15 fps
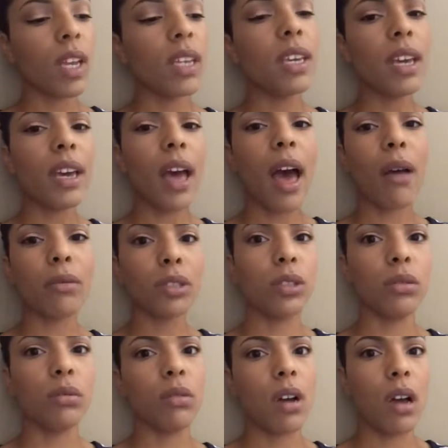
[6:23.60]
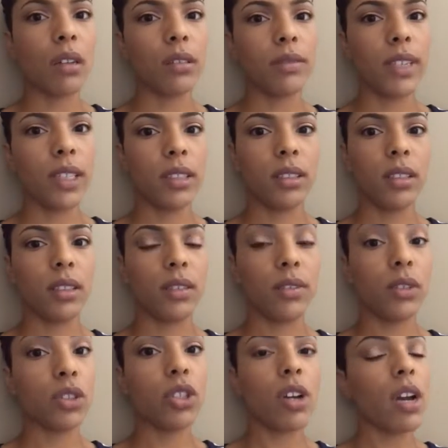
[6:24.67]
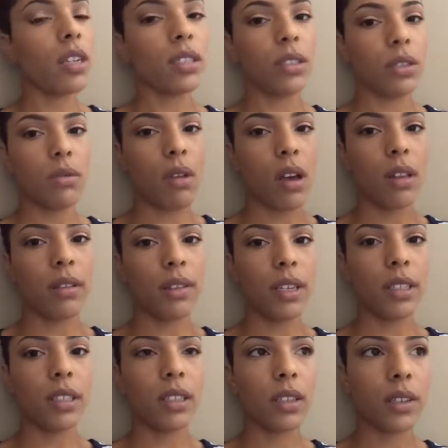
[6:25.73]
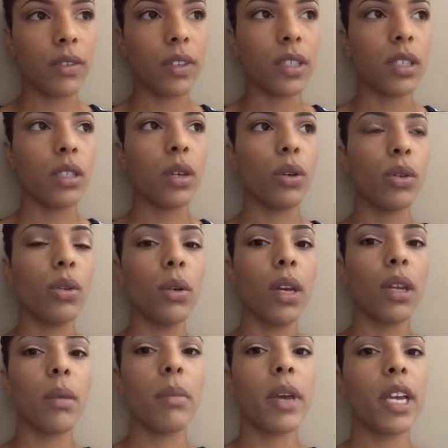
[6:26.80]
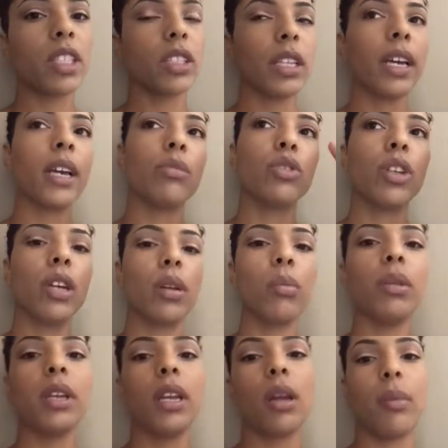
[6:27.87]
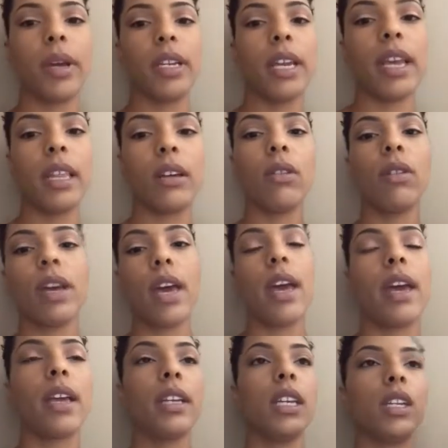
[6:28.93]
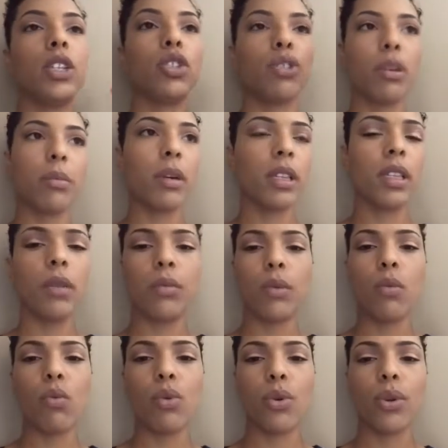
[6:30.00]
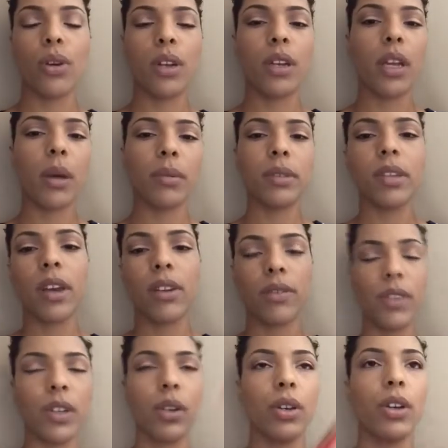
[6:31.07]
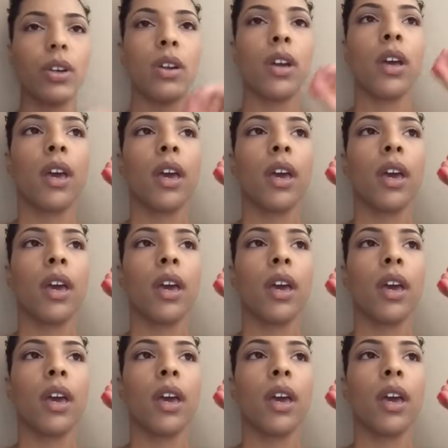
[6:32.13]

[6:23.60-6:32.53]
yeah, I was doing all of that stuff, or trying to do all of that stuff. And so you can imagine, like, I'm trying to plan out my day, like, okay, I need to drink my lemon water and apple cider vinegar,